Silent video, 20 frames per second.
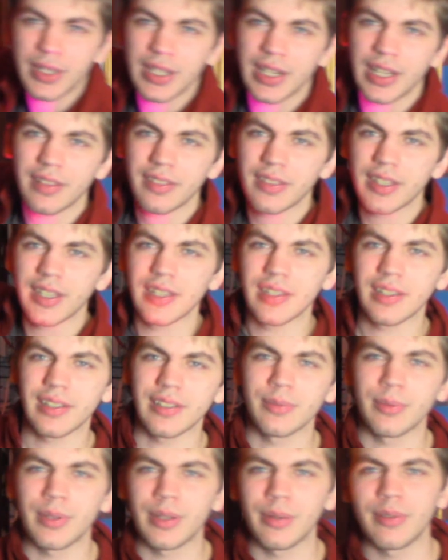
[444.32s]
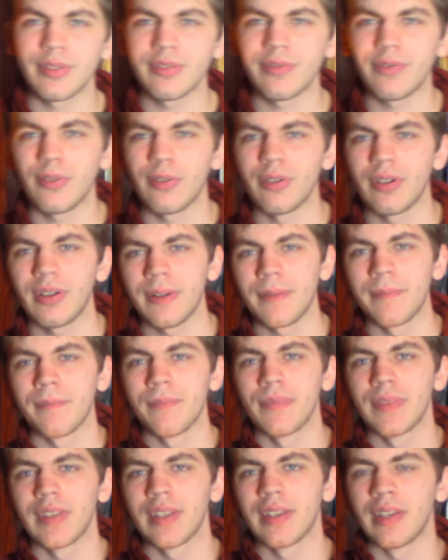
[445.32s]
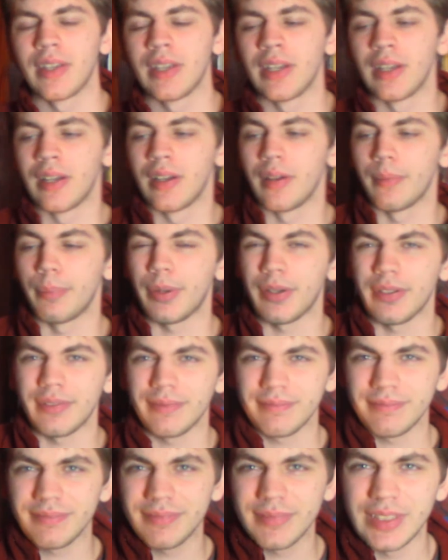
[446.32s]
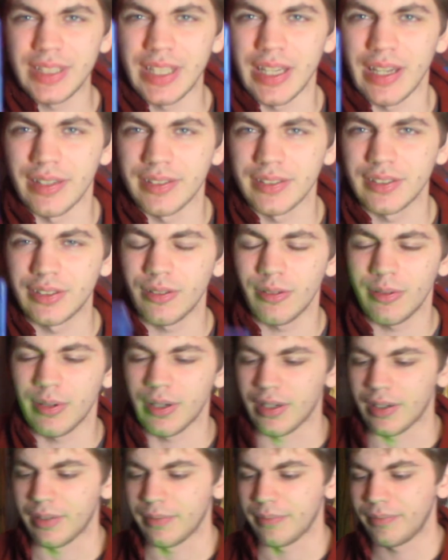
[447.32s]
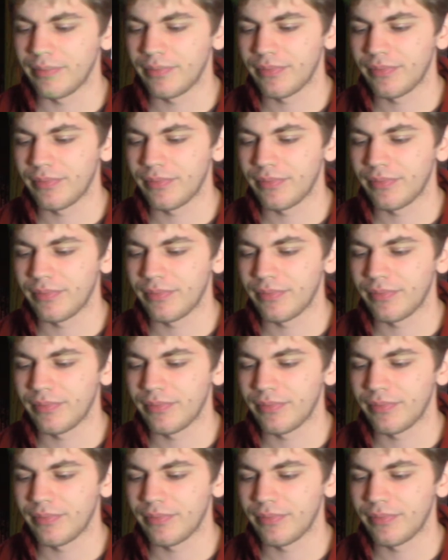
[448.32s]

I think is what it was for. But yeah, so